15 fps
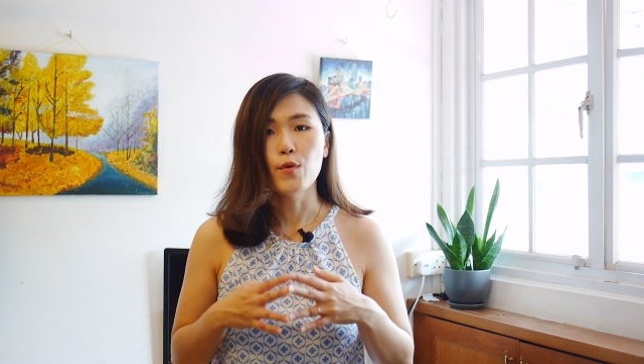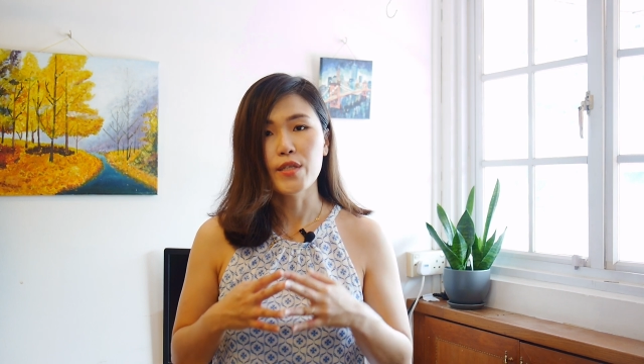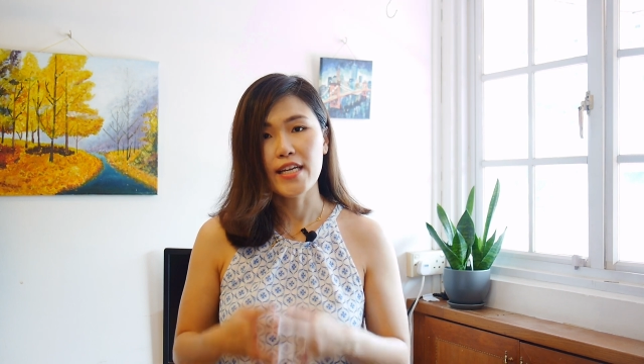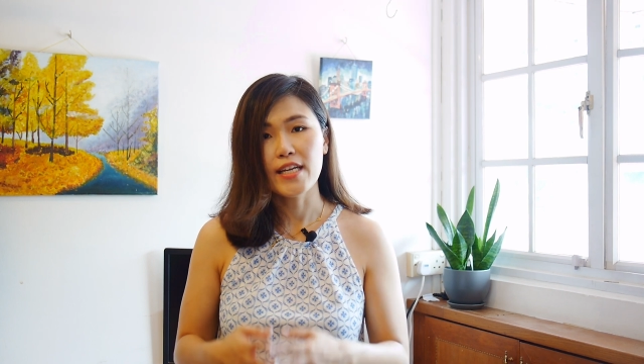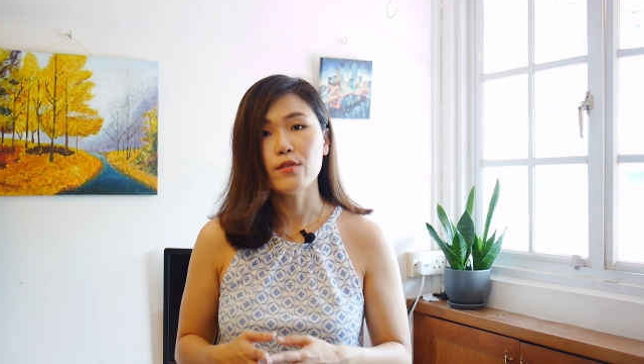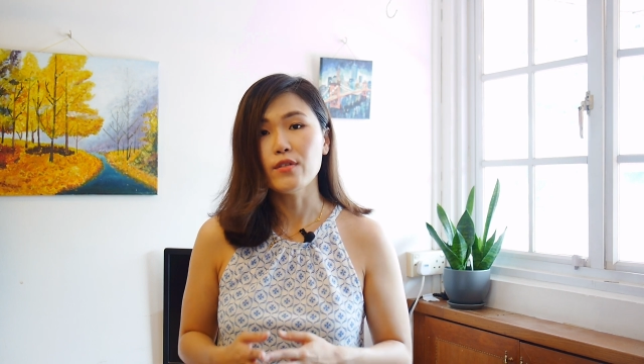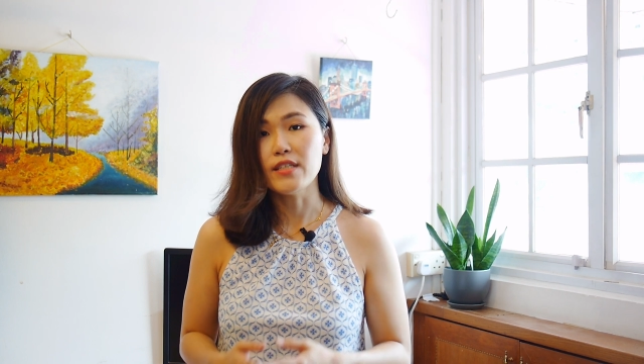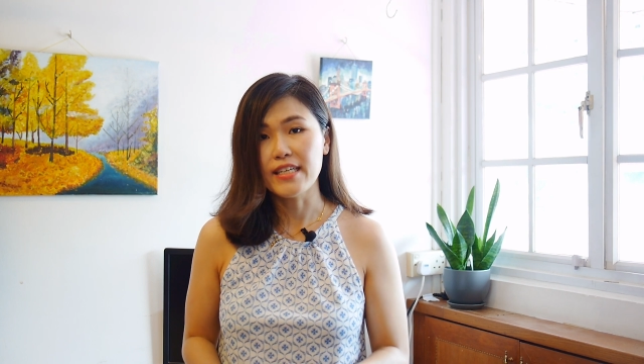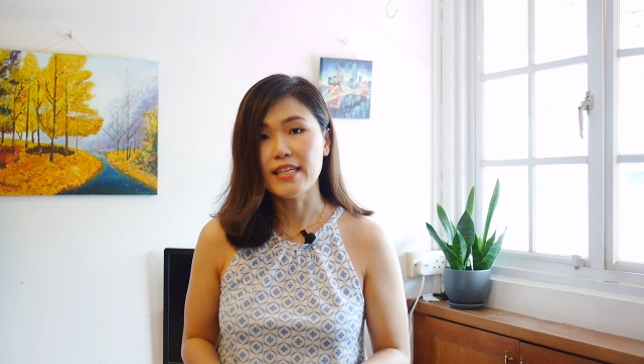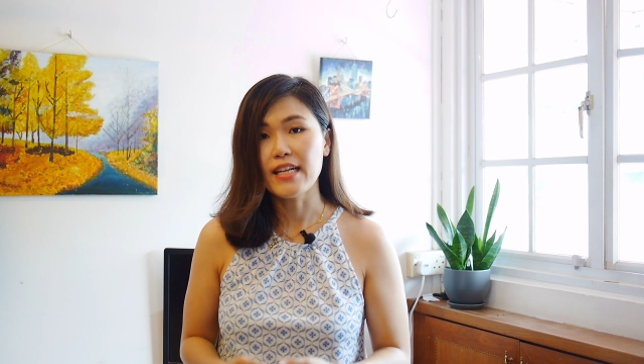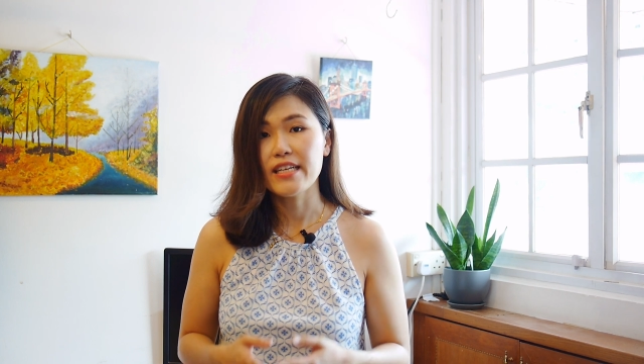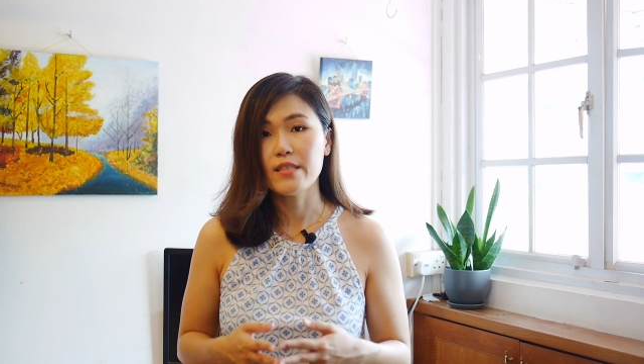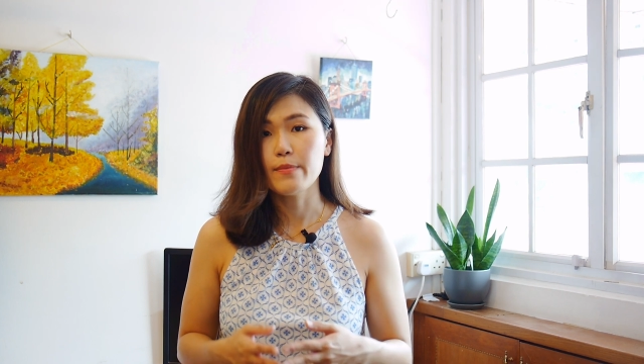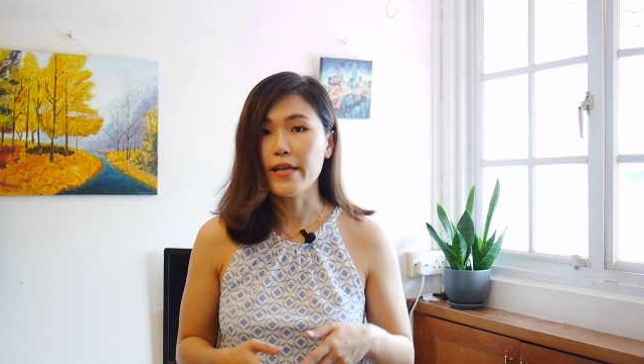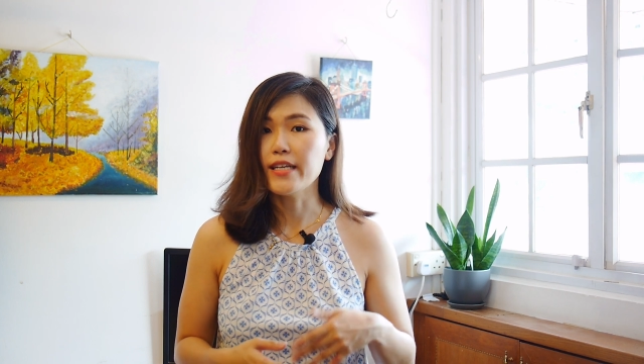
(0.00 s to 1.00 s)
we tend to
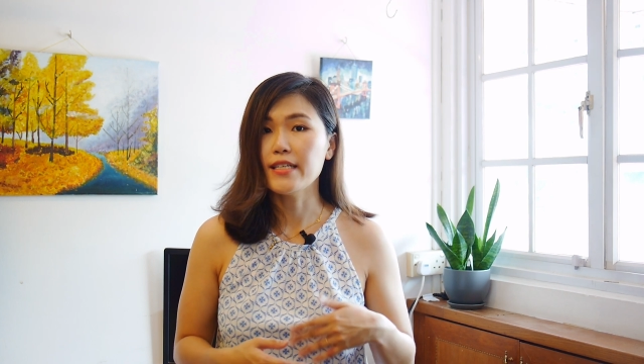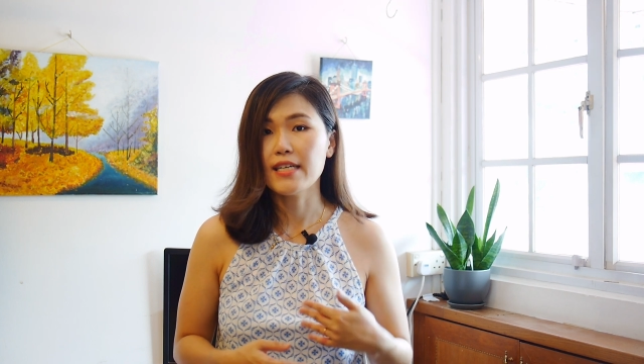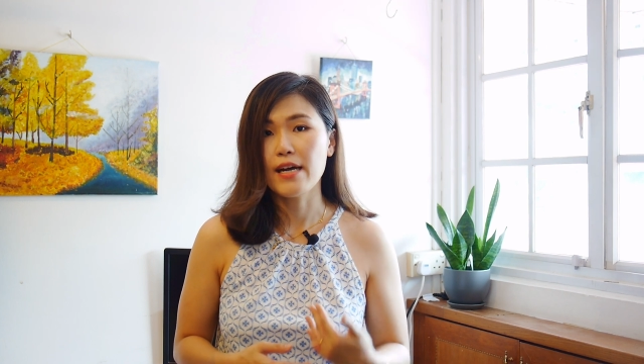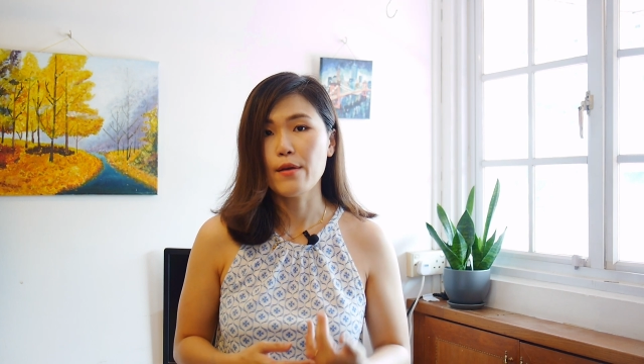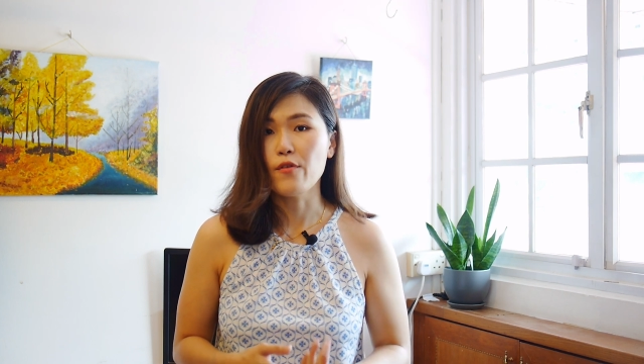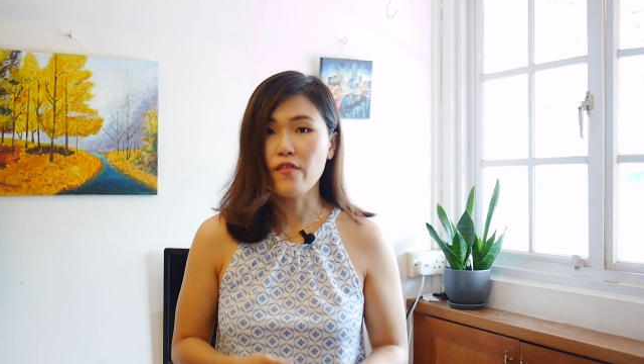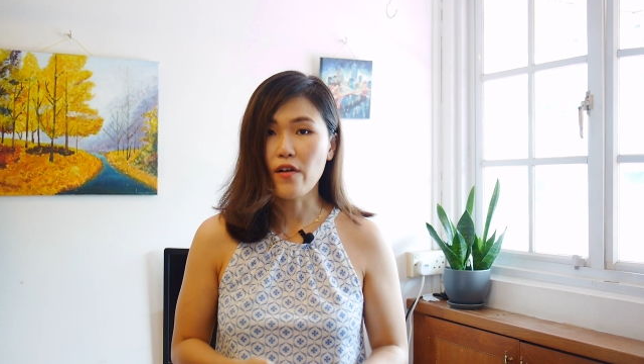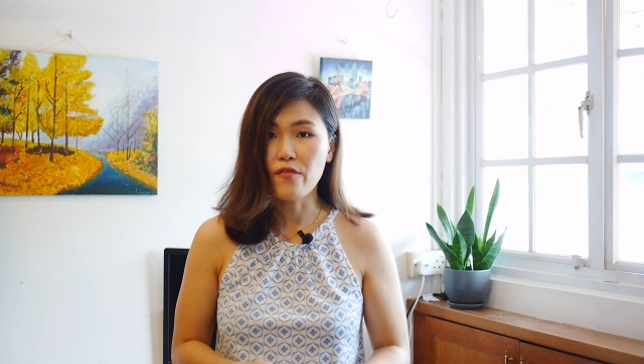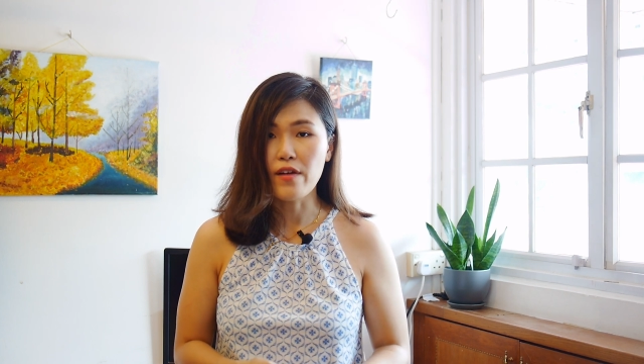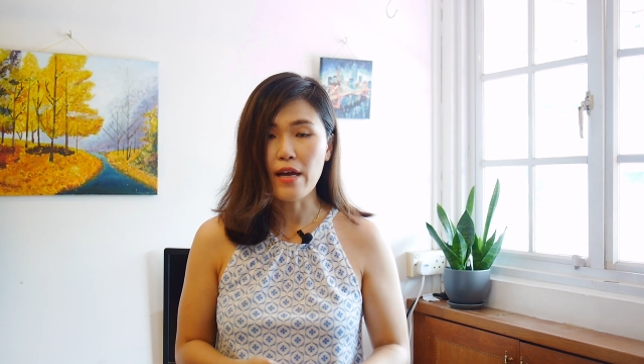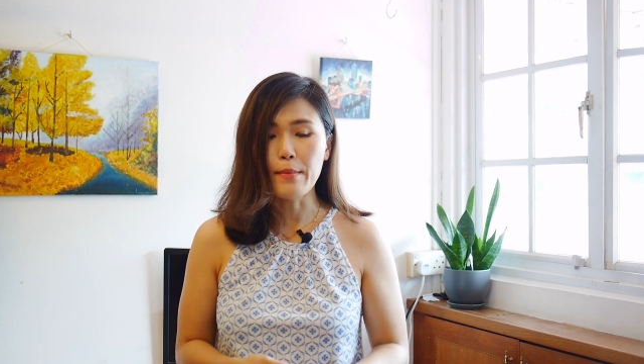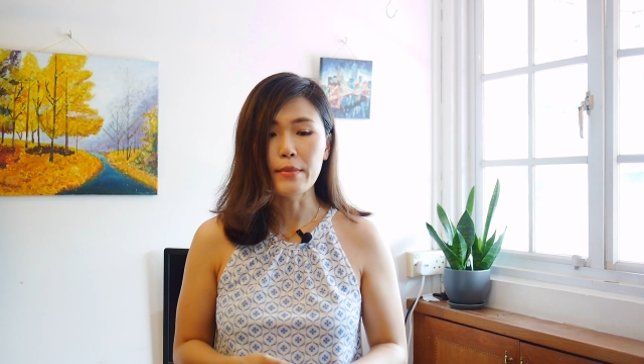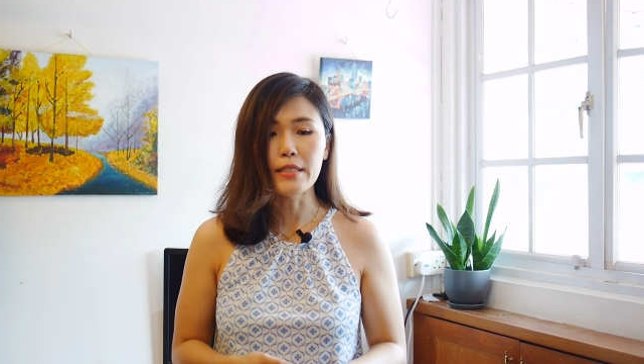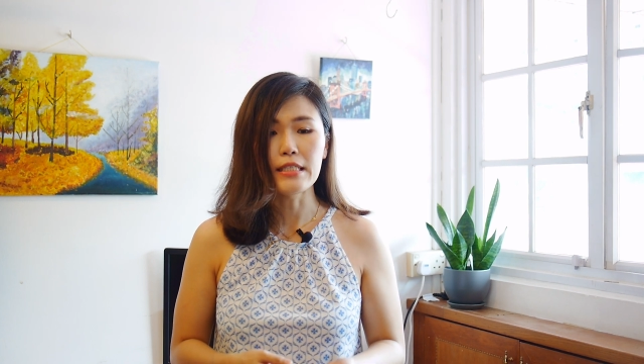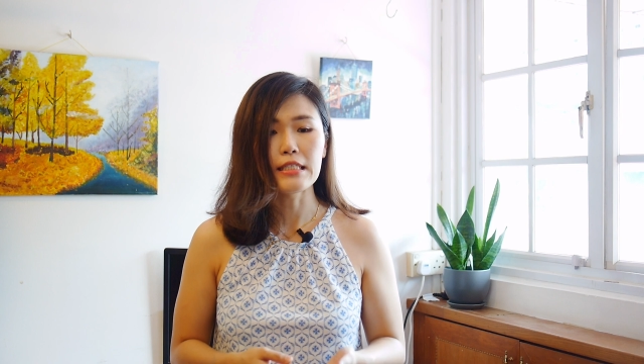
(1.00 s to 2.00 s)
neglect spending time with our
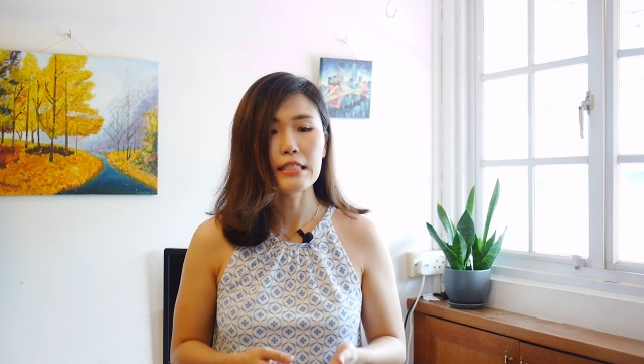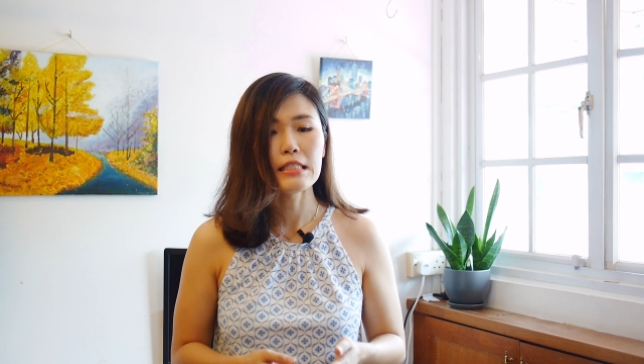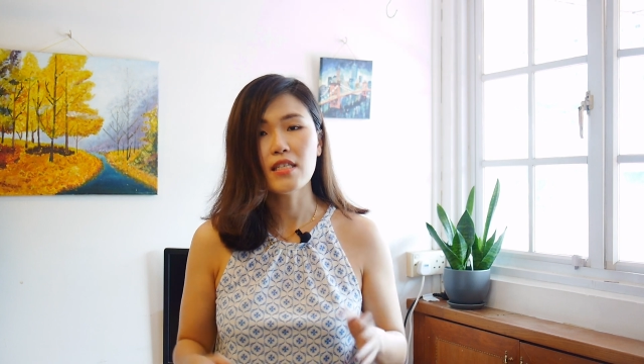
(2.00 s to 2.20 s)
family.